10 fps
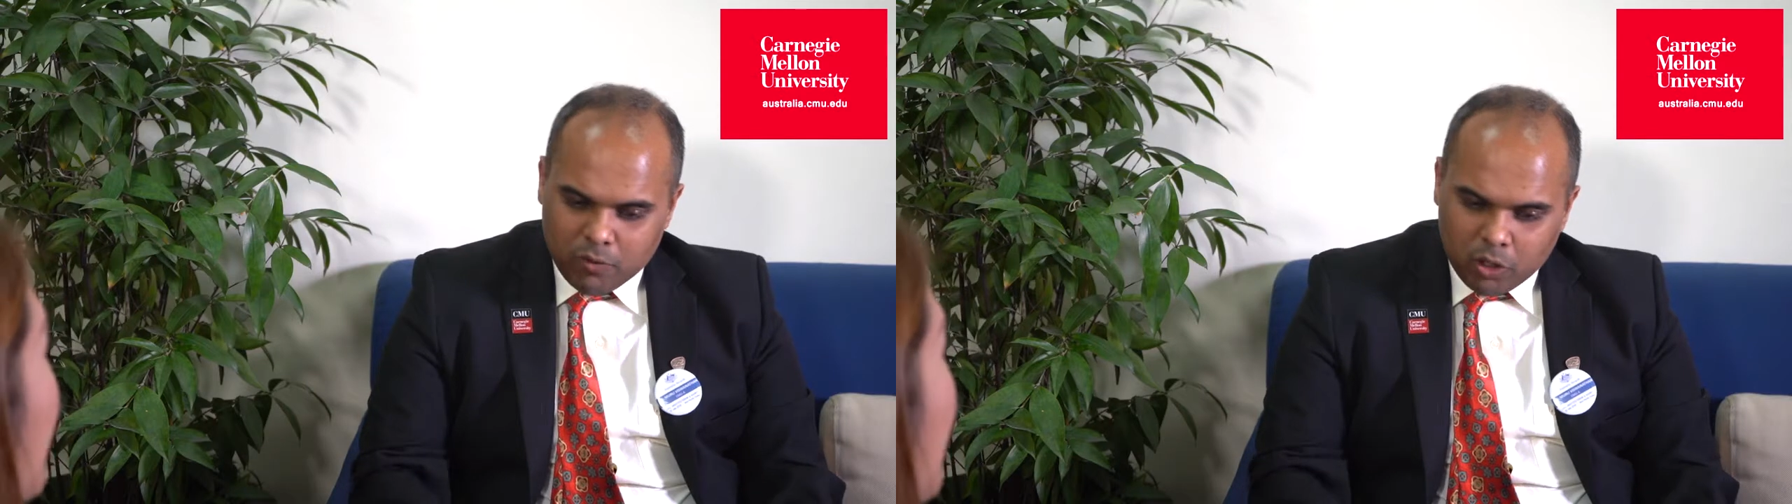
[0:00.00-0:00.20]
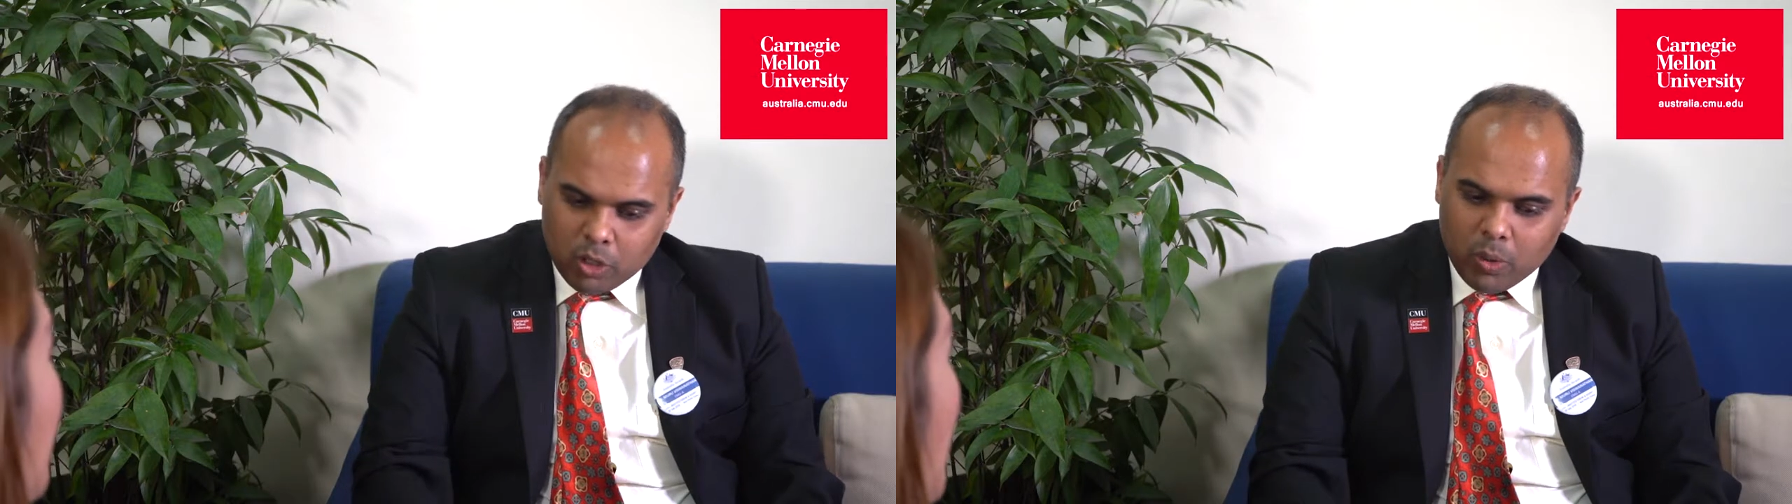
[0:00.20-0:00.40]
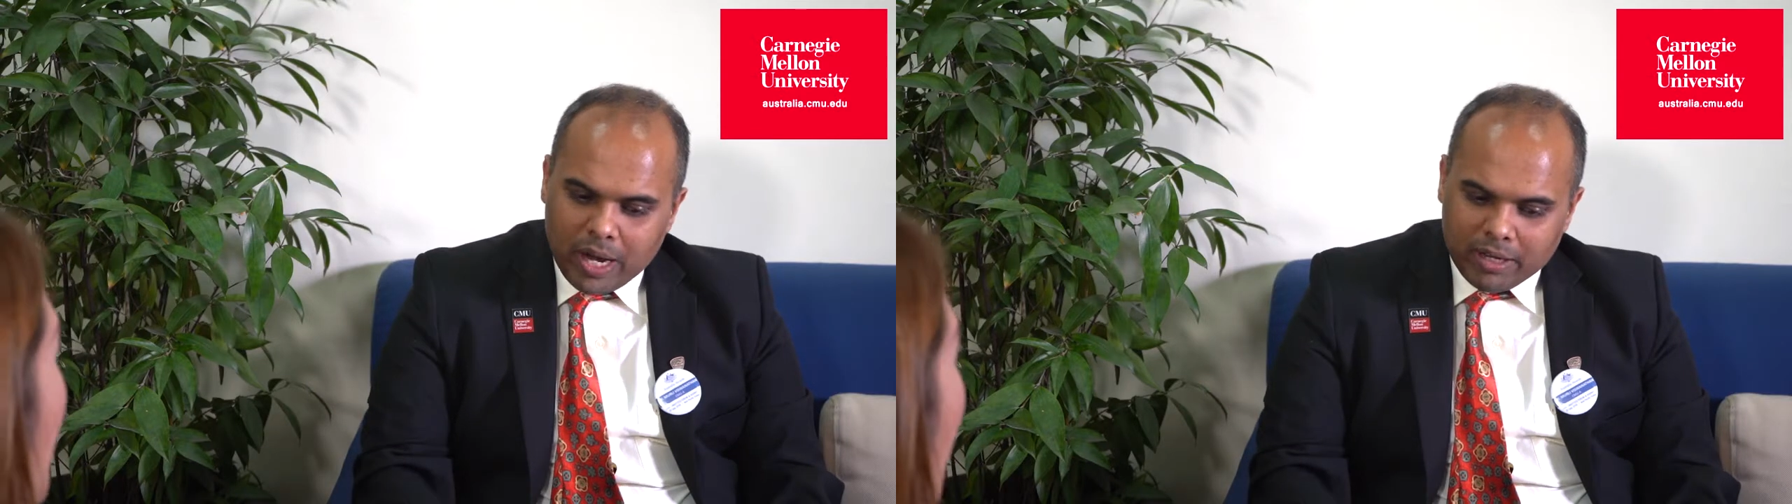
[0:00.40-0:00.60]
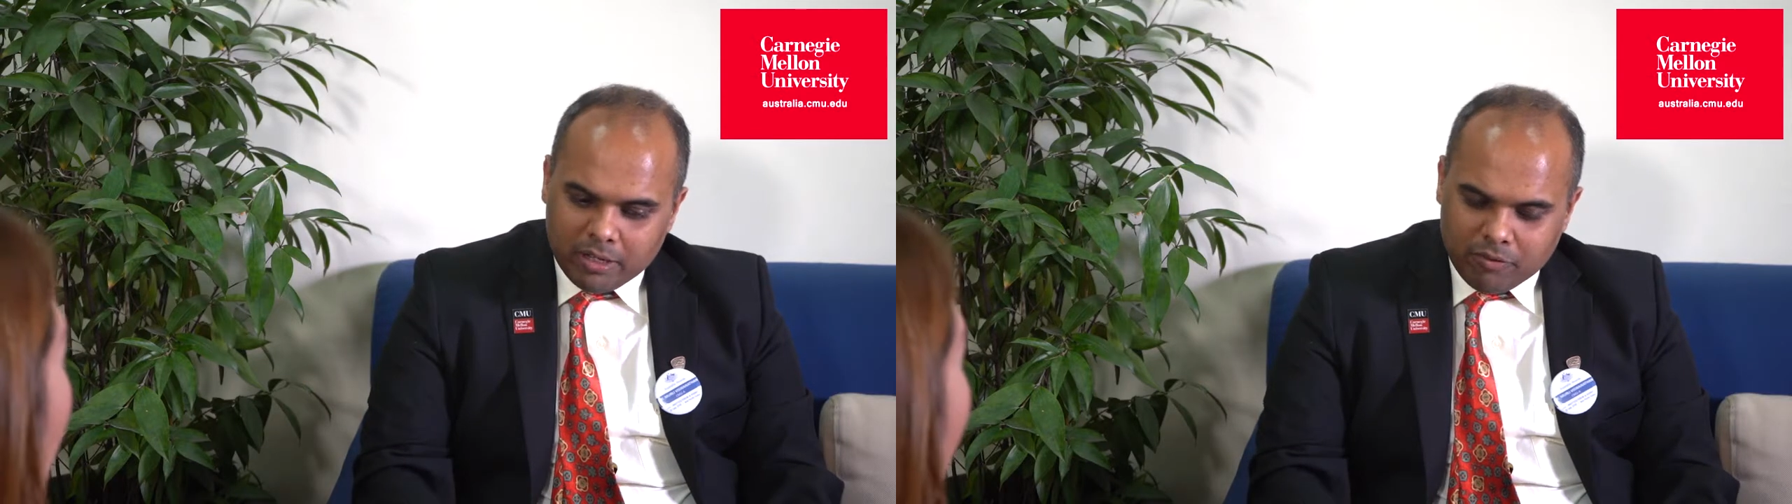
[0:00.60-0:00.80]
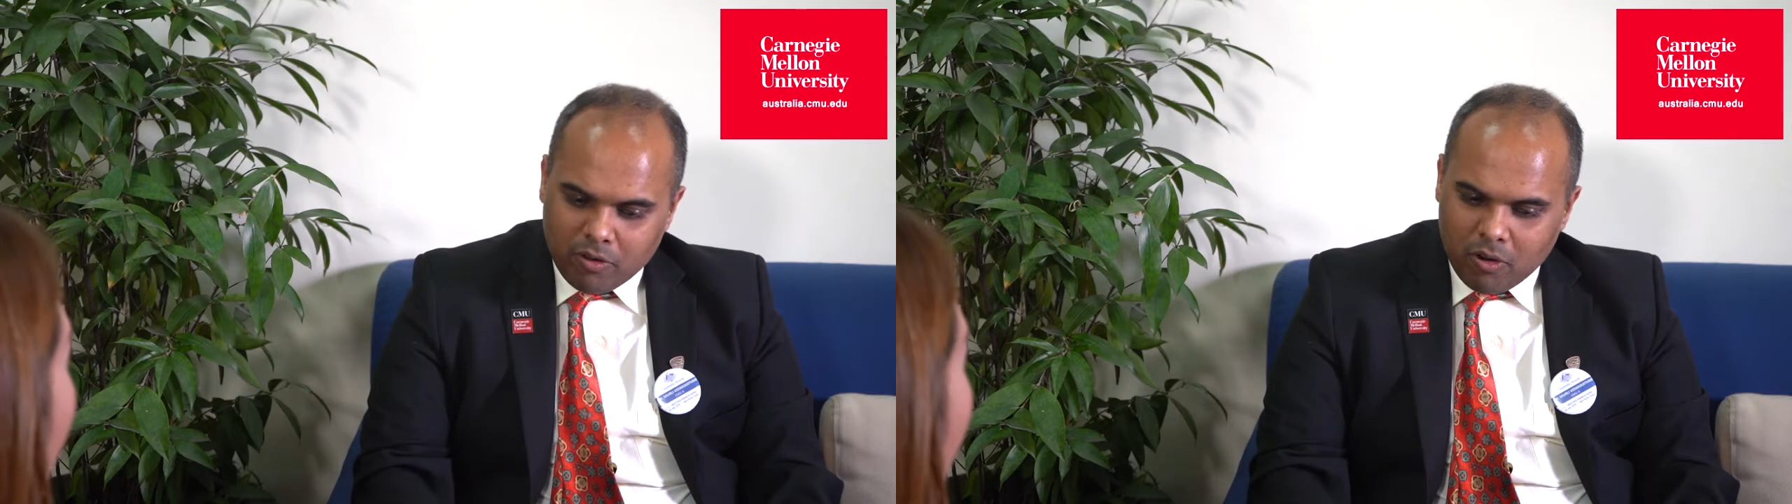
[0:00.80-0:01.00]
You've got to look
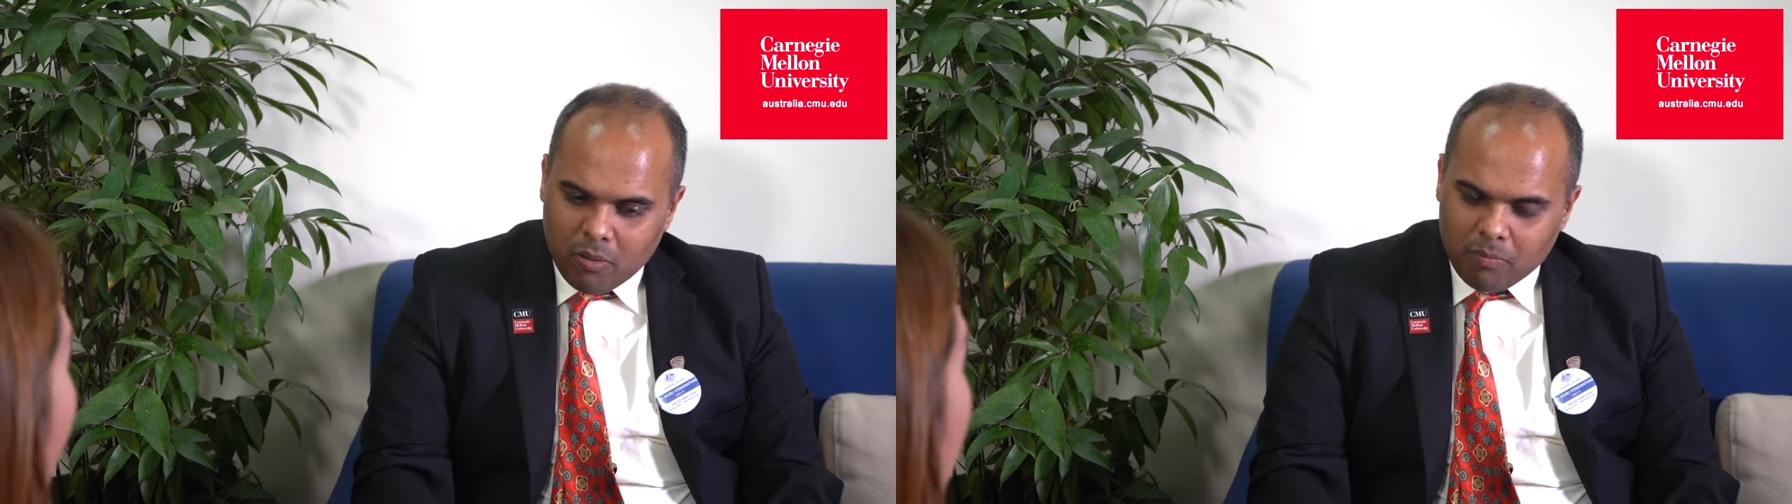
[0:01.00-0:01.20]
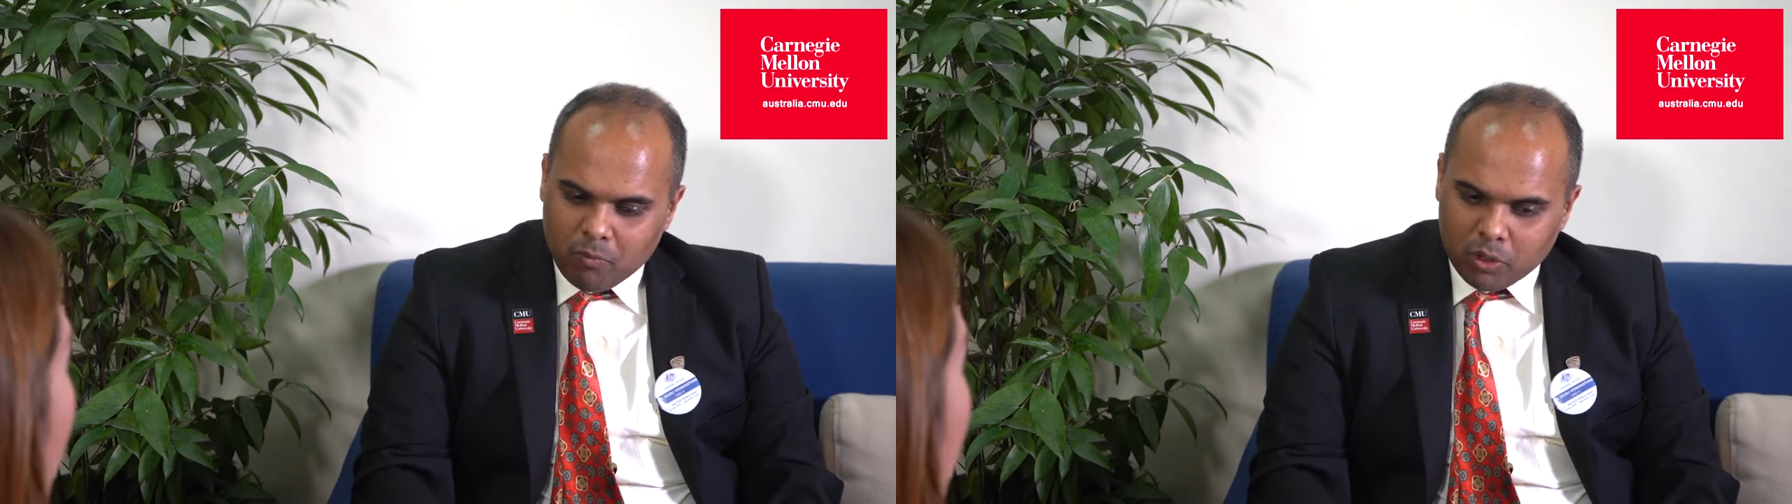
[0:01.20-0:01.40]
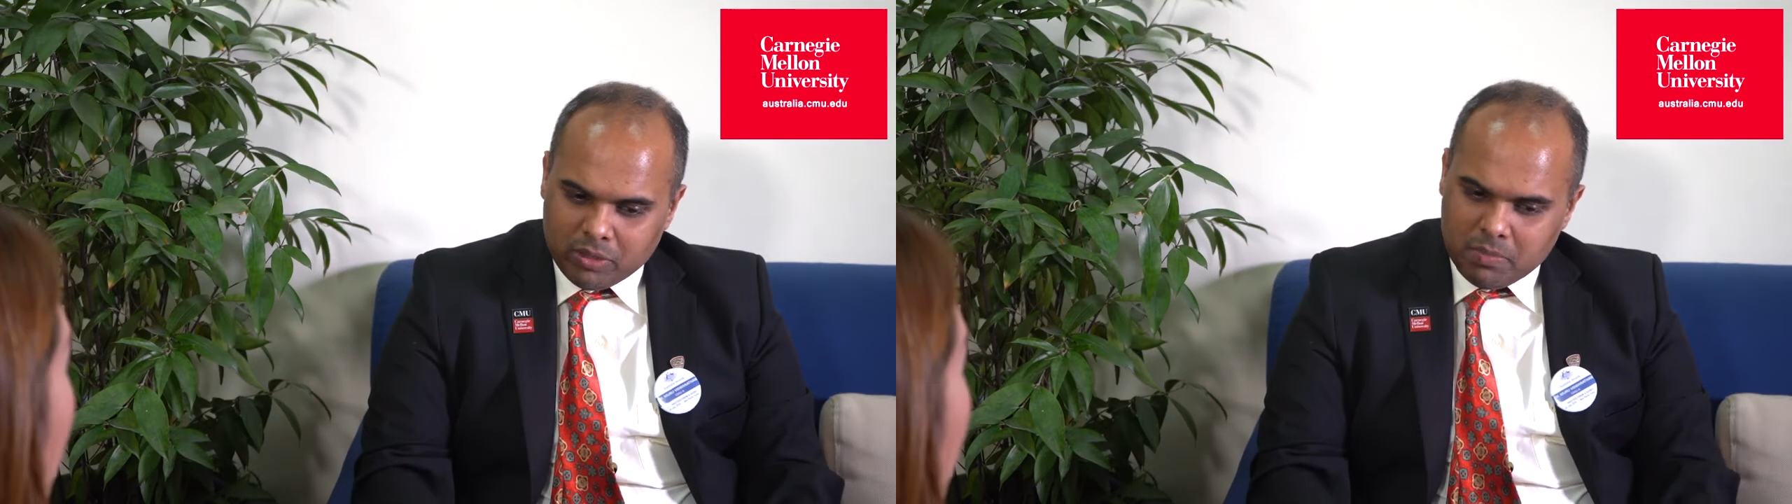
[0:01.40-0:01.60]
at it from